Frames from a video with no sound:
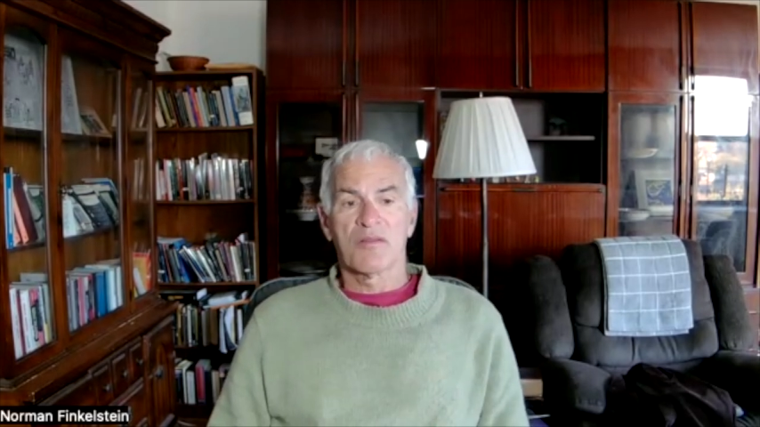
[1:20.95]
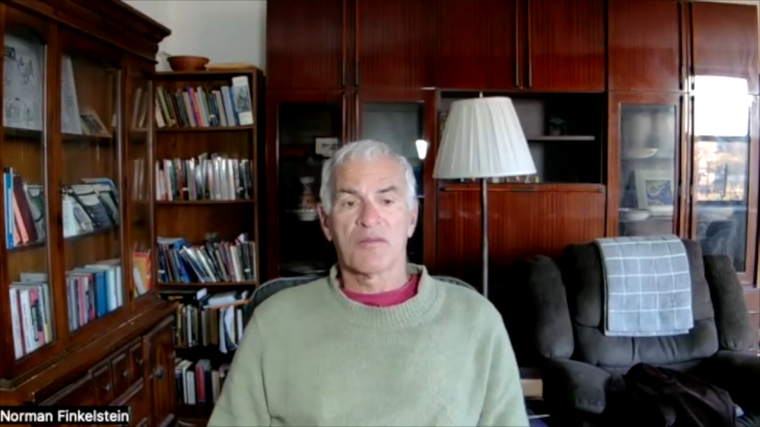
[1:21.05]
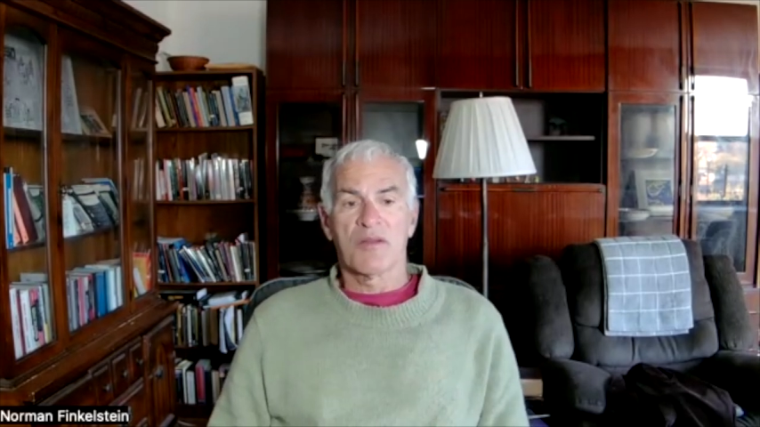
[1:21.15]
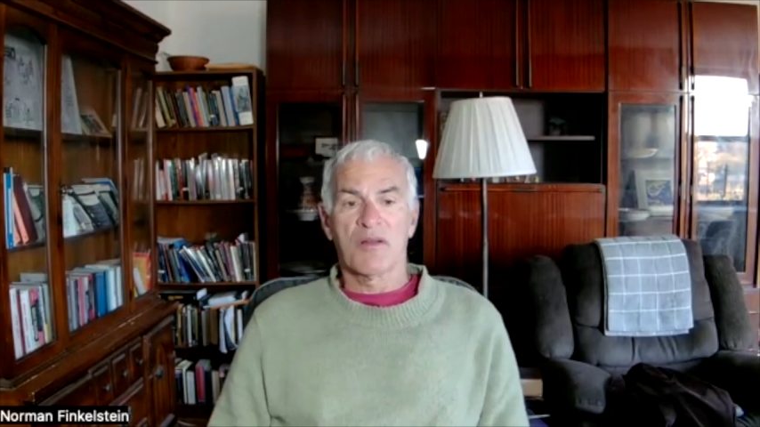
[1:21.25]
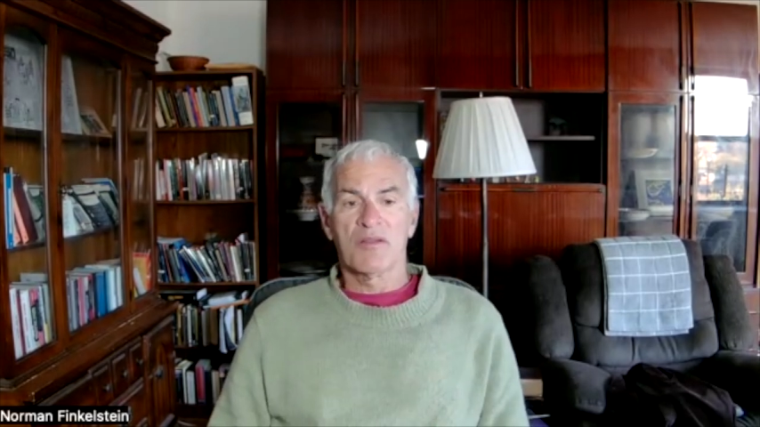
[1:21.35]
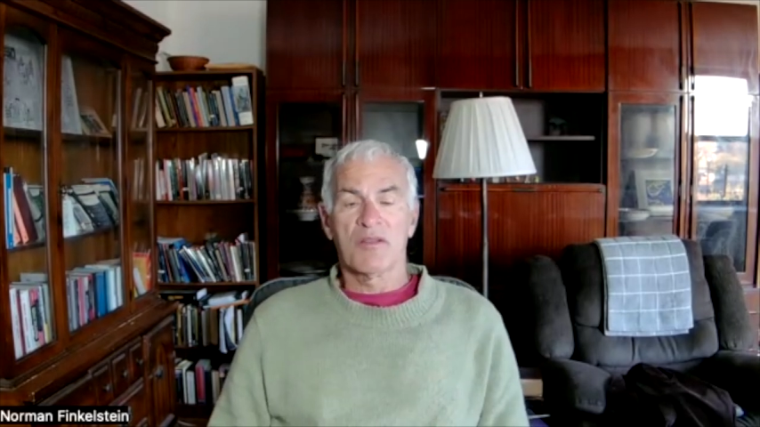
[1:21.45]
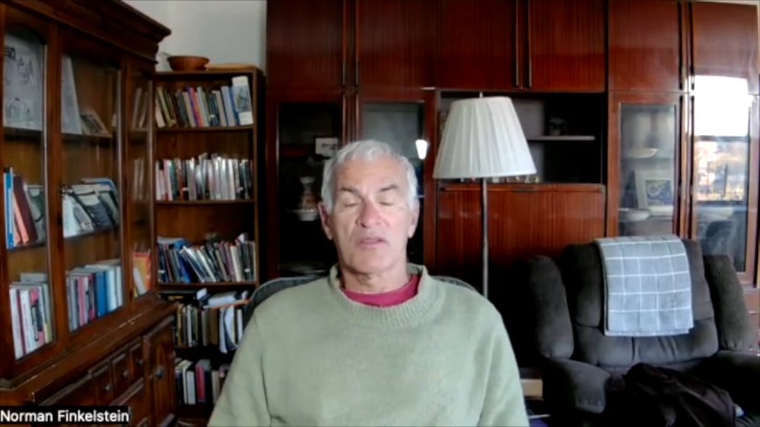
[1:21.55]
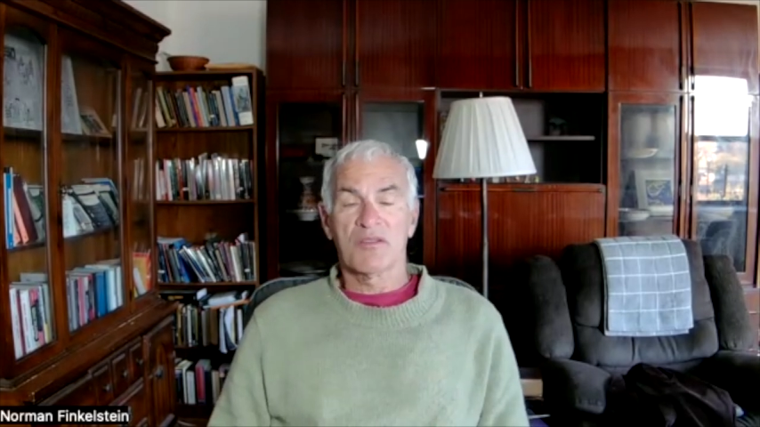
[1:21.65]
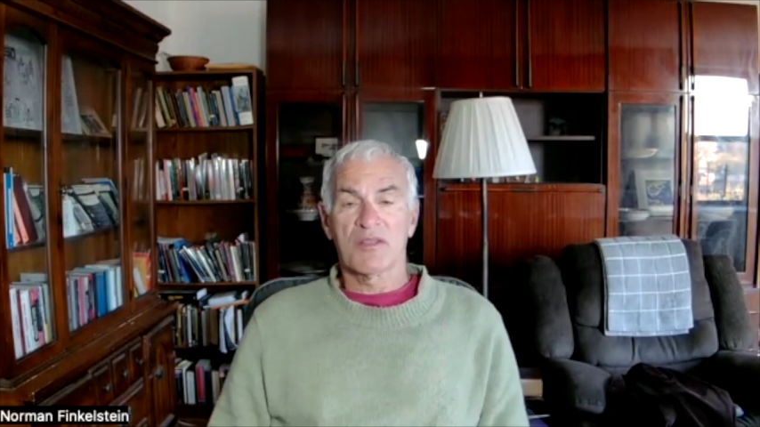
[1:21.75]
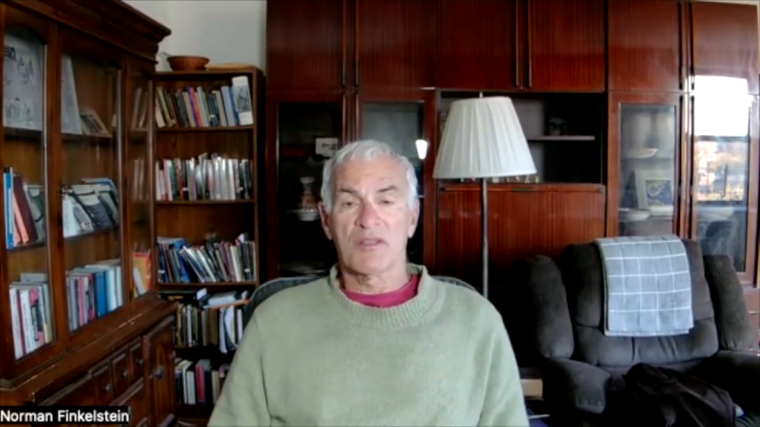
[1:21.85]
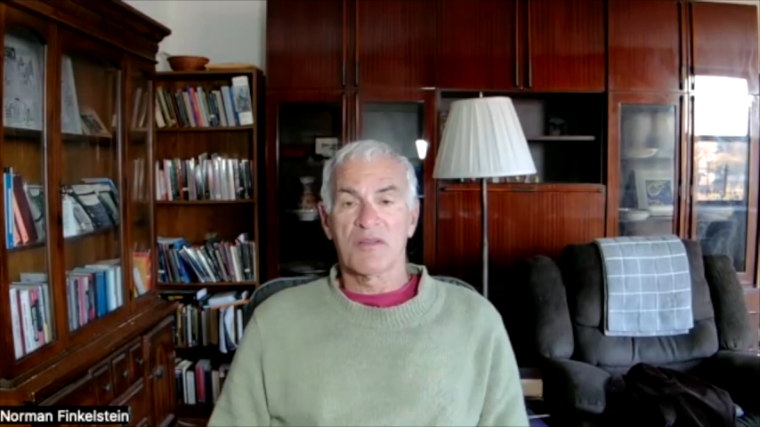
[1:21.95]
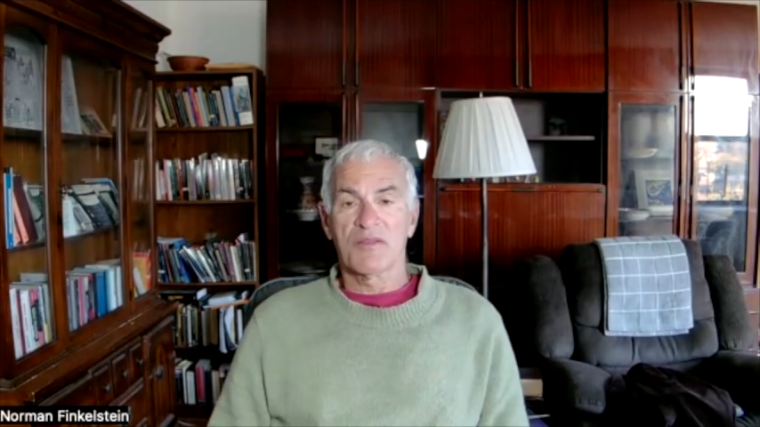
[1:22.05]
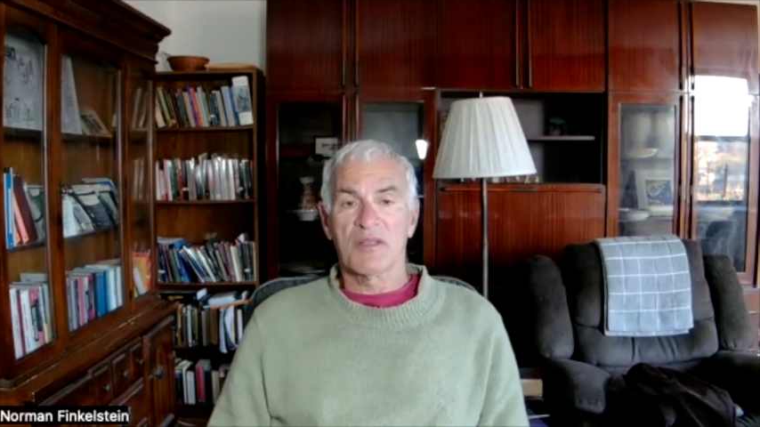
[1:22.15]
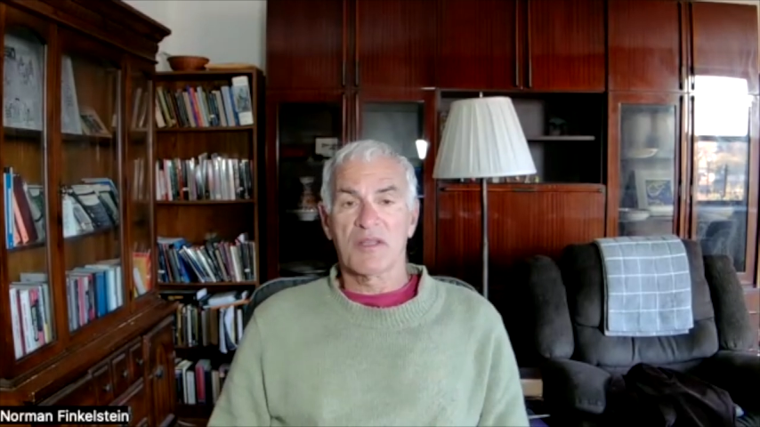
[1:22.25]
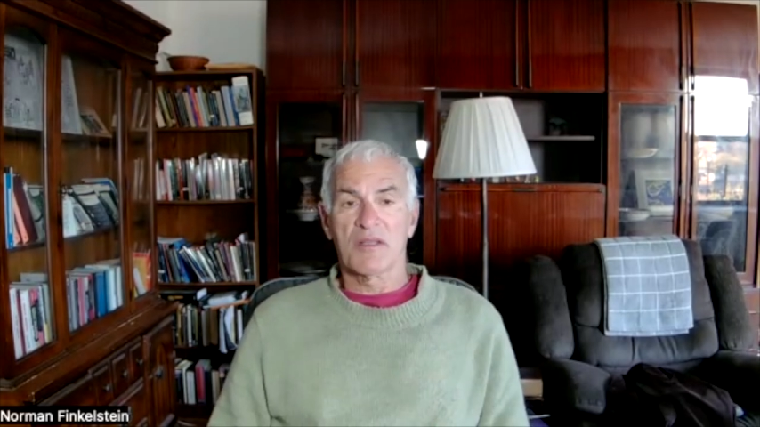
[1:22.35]
very
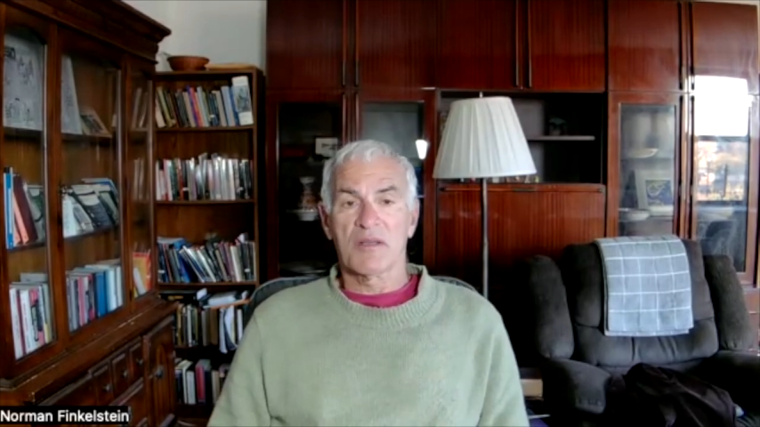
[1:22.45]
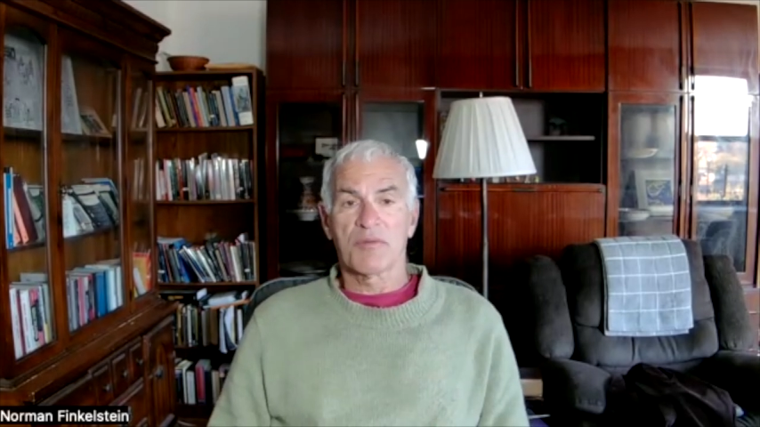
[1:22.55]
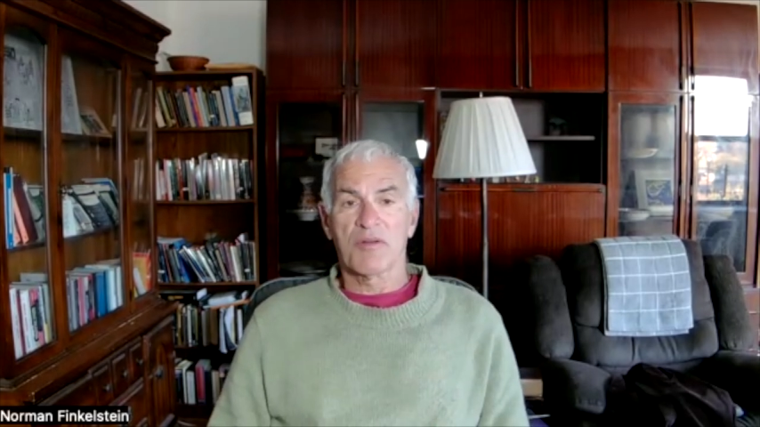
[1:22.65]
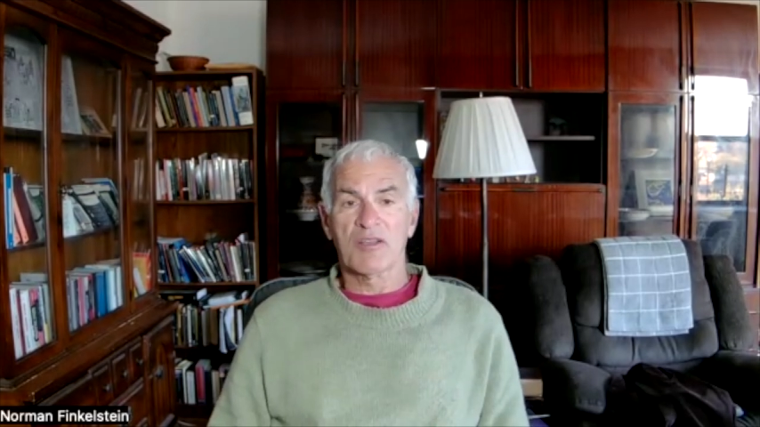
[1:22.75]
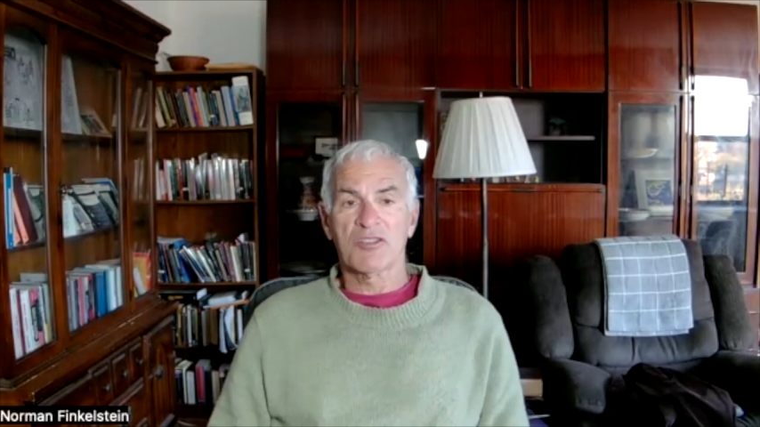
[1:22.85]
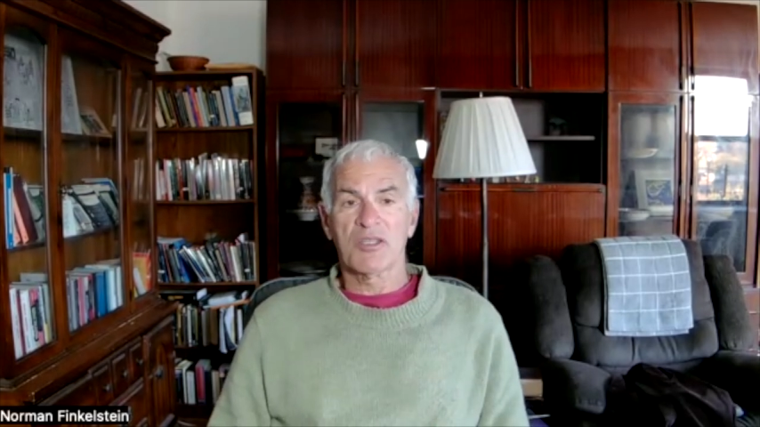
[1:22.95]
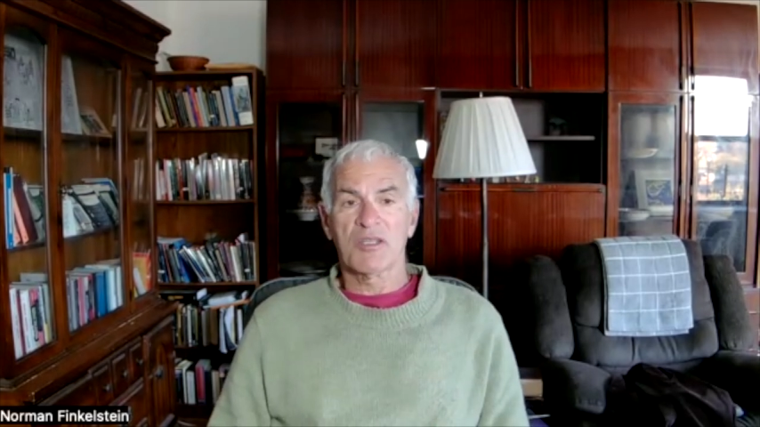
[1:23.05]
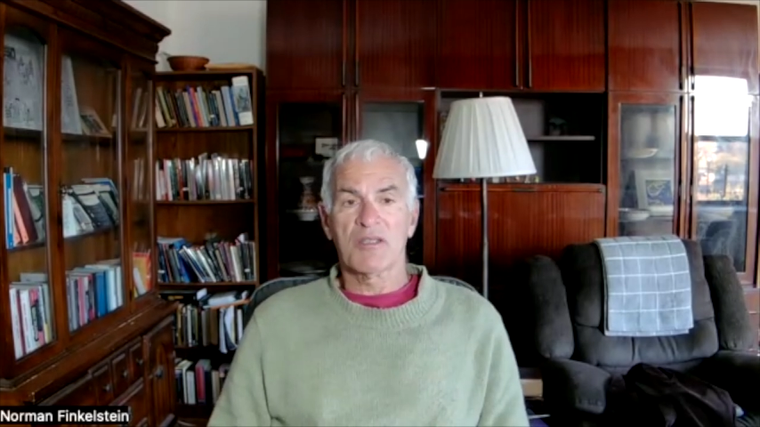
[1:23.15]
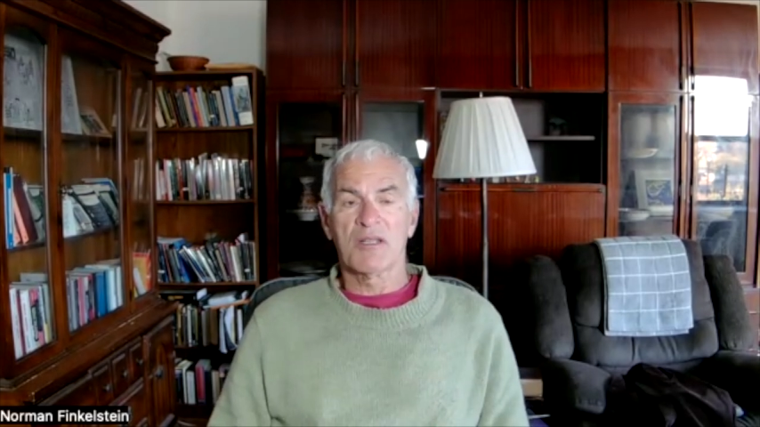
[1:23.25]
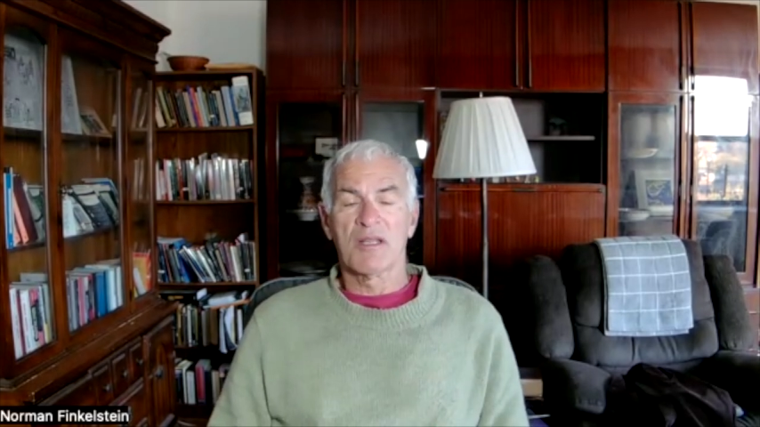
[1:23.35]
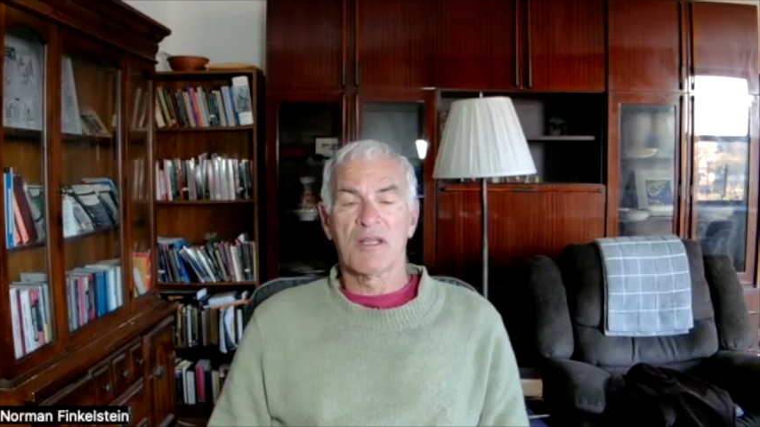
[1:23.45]
significant oppression,